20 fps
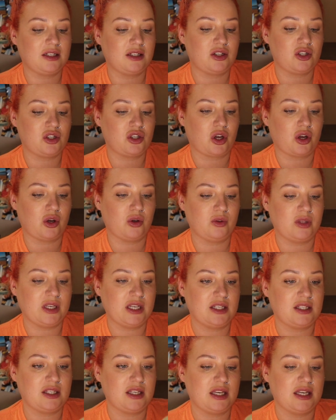So
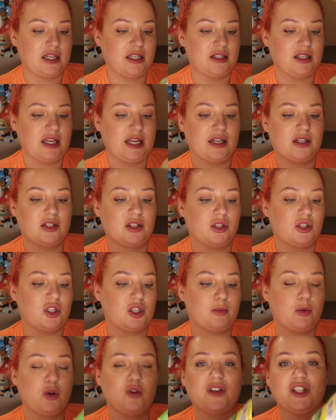this is Innocent
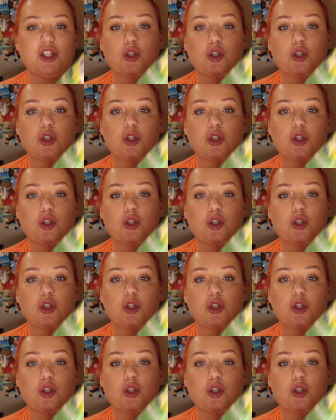Smoothie,